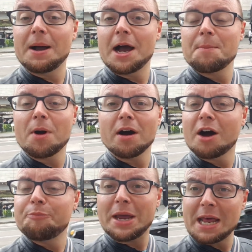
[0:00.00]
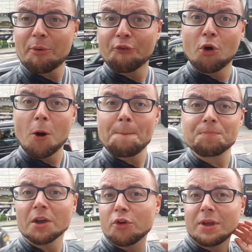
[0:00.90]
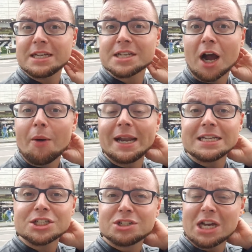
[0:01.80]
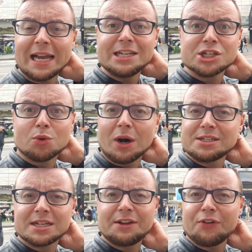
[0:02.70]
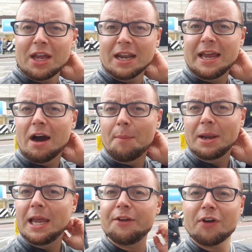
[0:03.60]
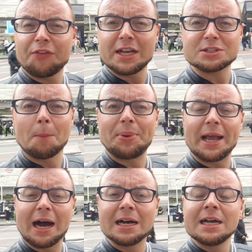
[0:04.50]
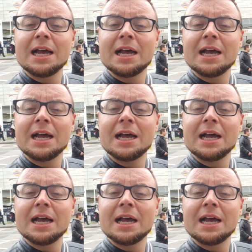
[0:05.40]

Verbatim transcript: Um, I've been here before, two years ago, and it's changed quite significantly, I believe. I think it's got bigger.